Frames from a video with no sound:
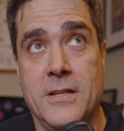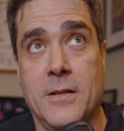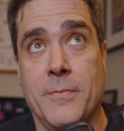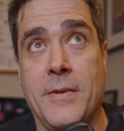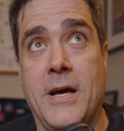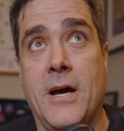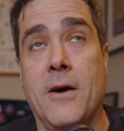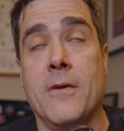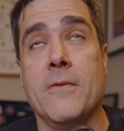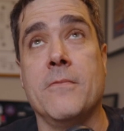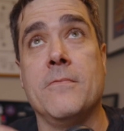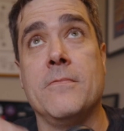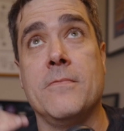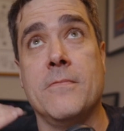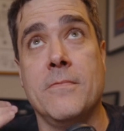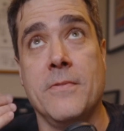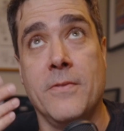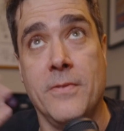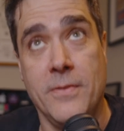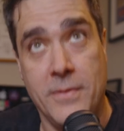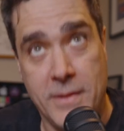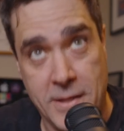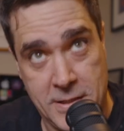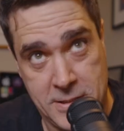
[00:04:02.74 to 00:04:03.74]
about
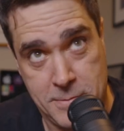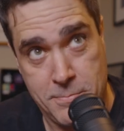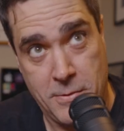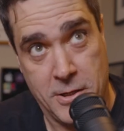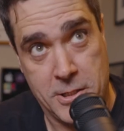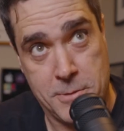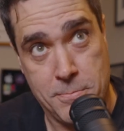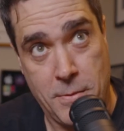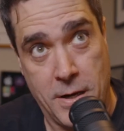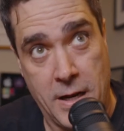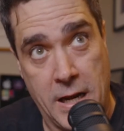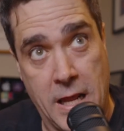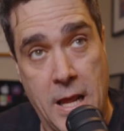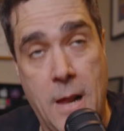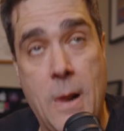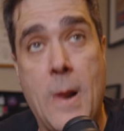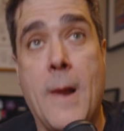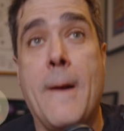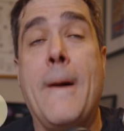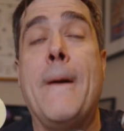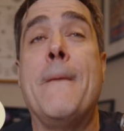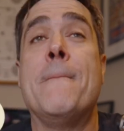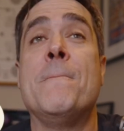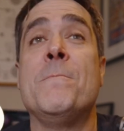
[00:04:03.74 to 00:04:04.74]
this much money.
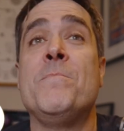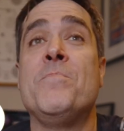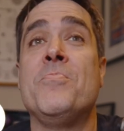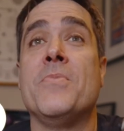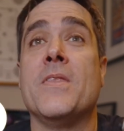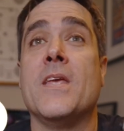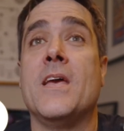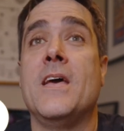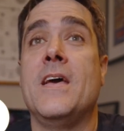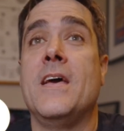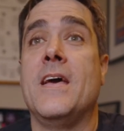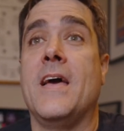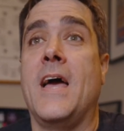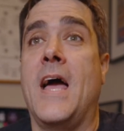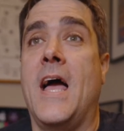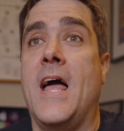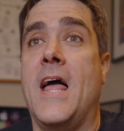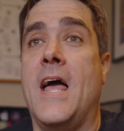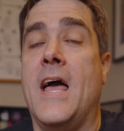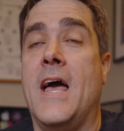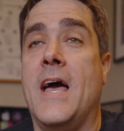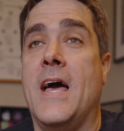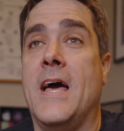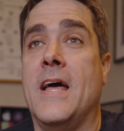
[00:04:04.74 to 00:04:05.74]

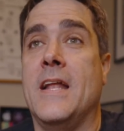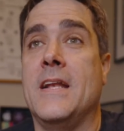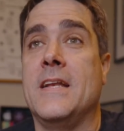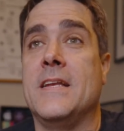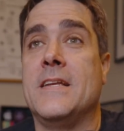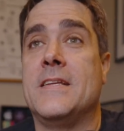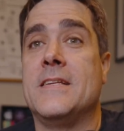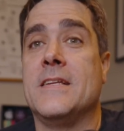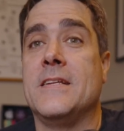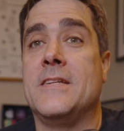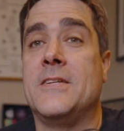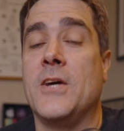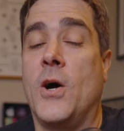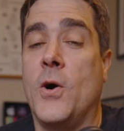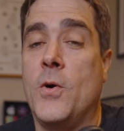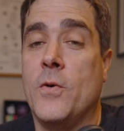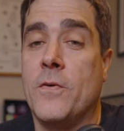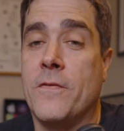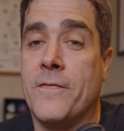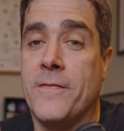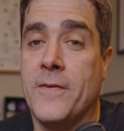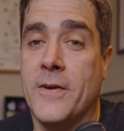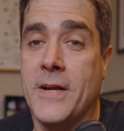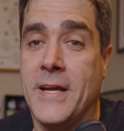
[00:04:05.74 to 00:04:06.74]
And
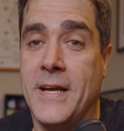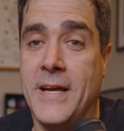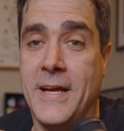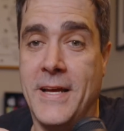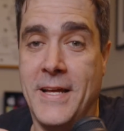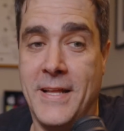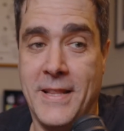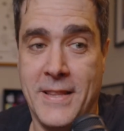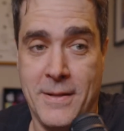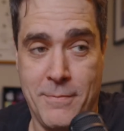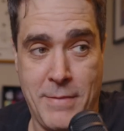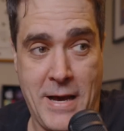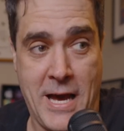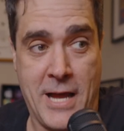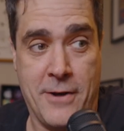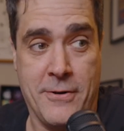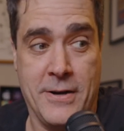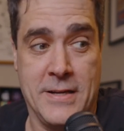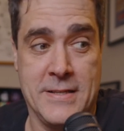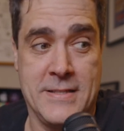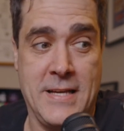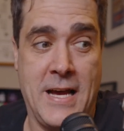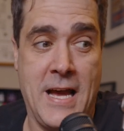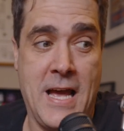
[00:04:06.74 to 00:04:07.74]
don't forget the
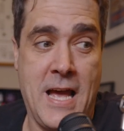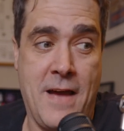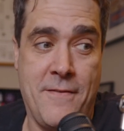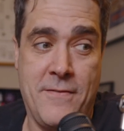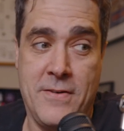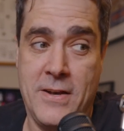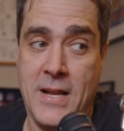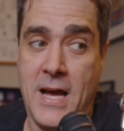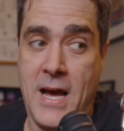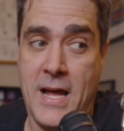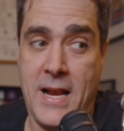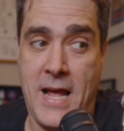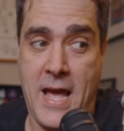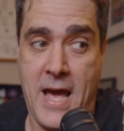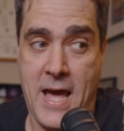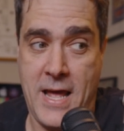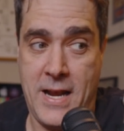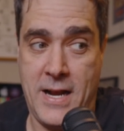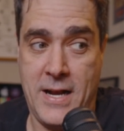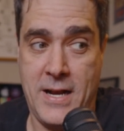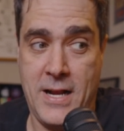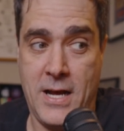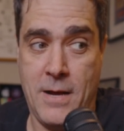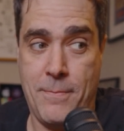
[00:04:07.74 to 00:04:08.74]
batteries. I have not
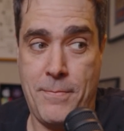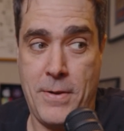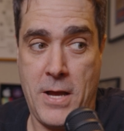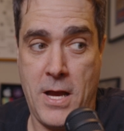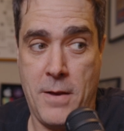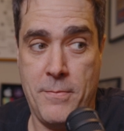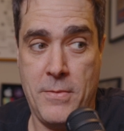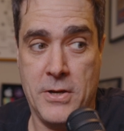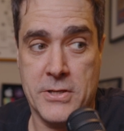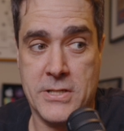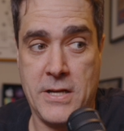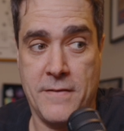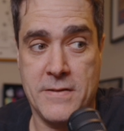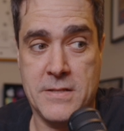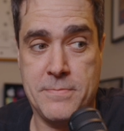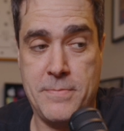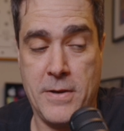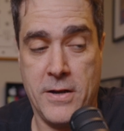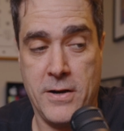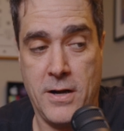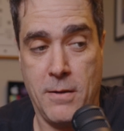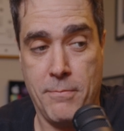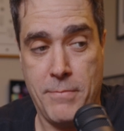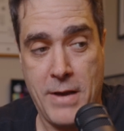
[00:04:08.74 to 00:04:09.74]
added up how much I've
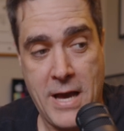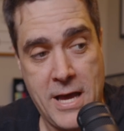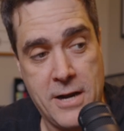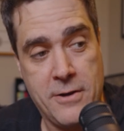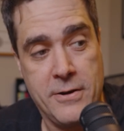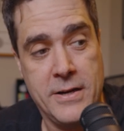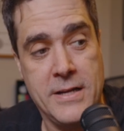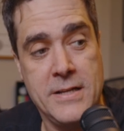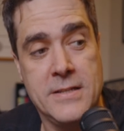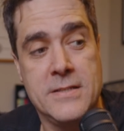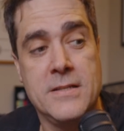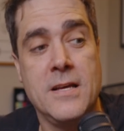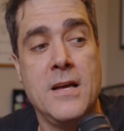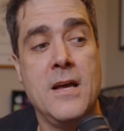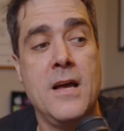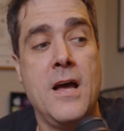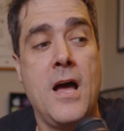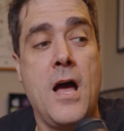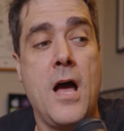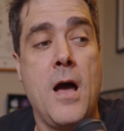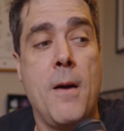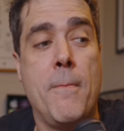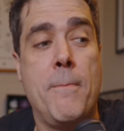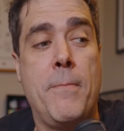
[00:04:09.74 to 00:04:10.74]
spent on batteries,
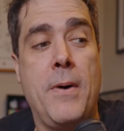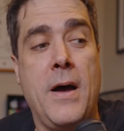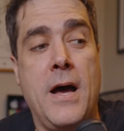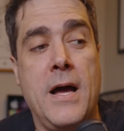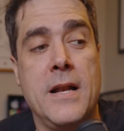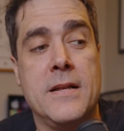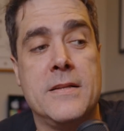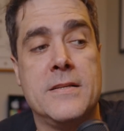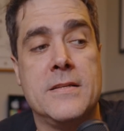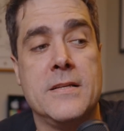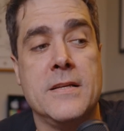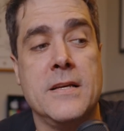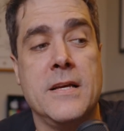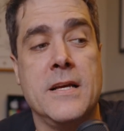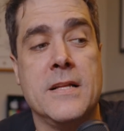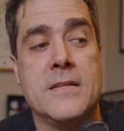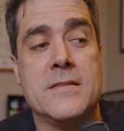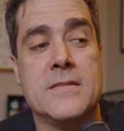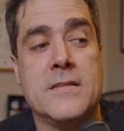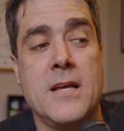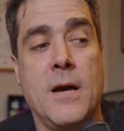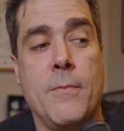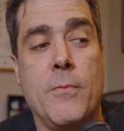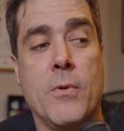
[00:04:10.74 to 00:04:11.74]
but it's
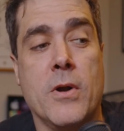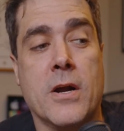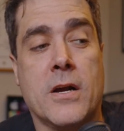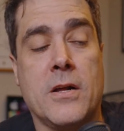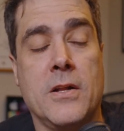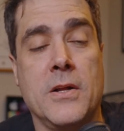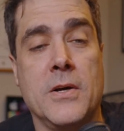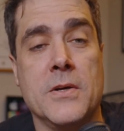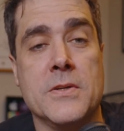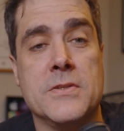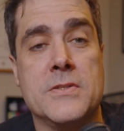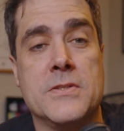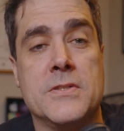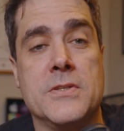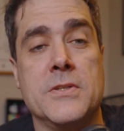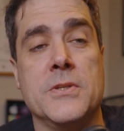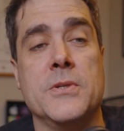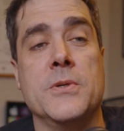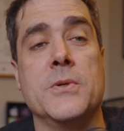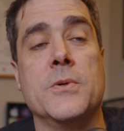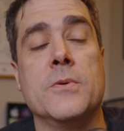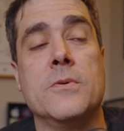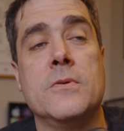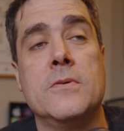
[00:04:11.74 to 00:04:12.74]
somewhere close
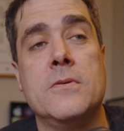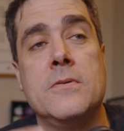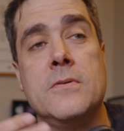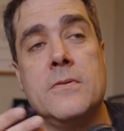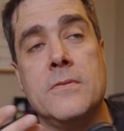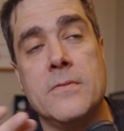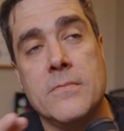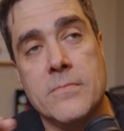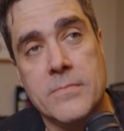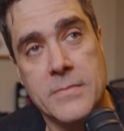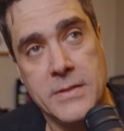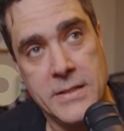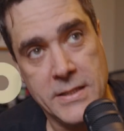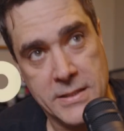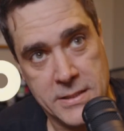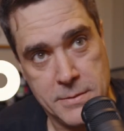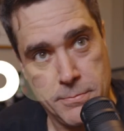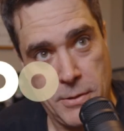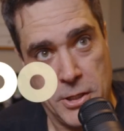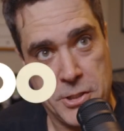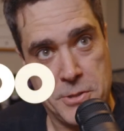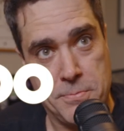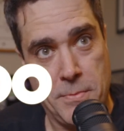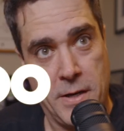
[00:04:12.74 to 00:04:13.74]
to this
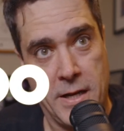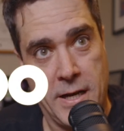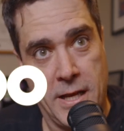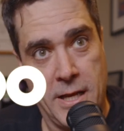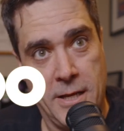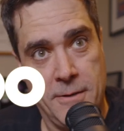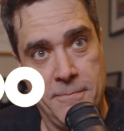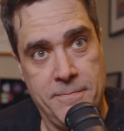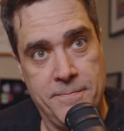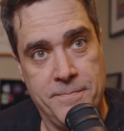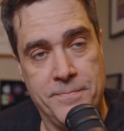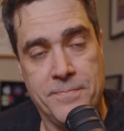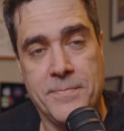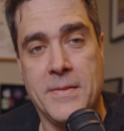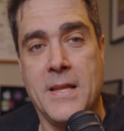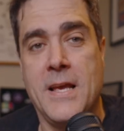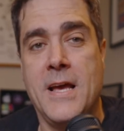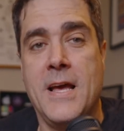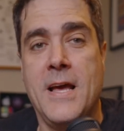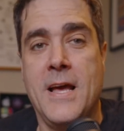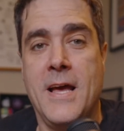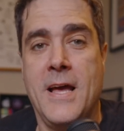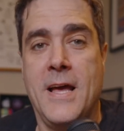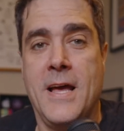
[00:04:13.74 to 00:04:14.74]
much money.
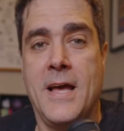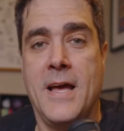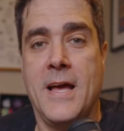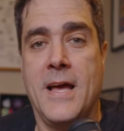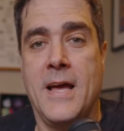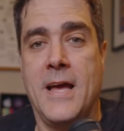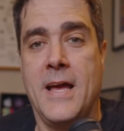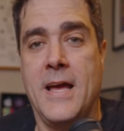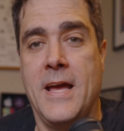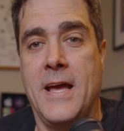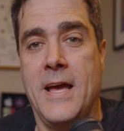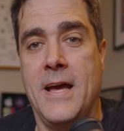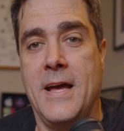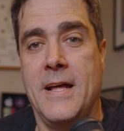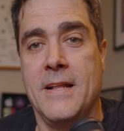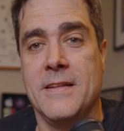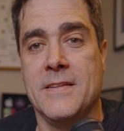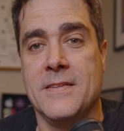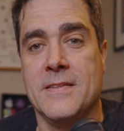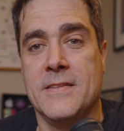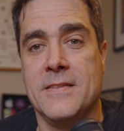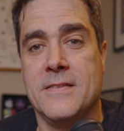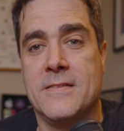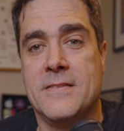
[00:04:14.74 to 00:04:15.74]

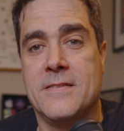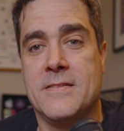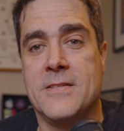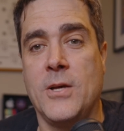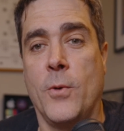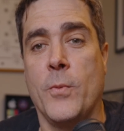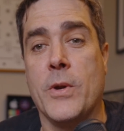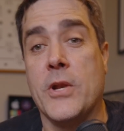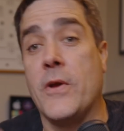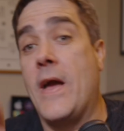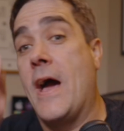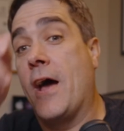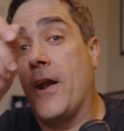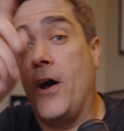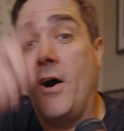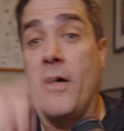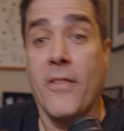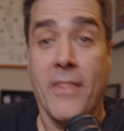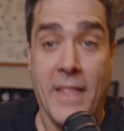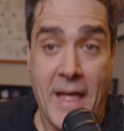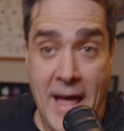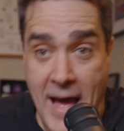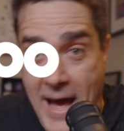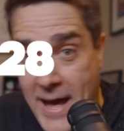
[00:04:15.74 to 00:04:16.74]
And so when you add all
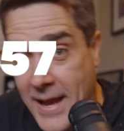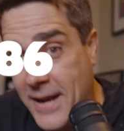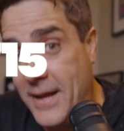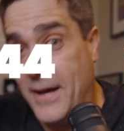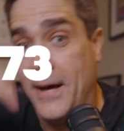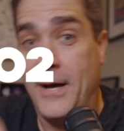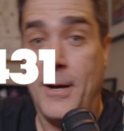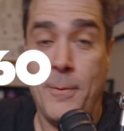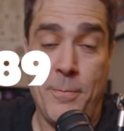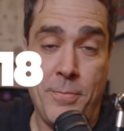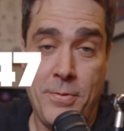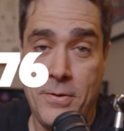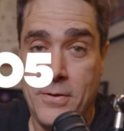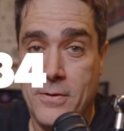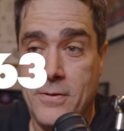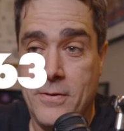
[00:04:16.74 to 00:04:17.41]
that up,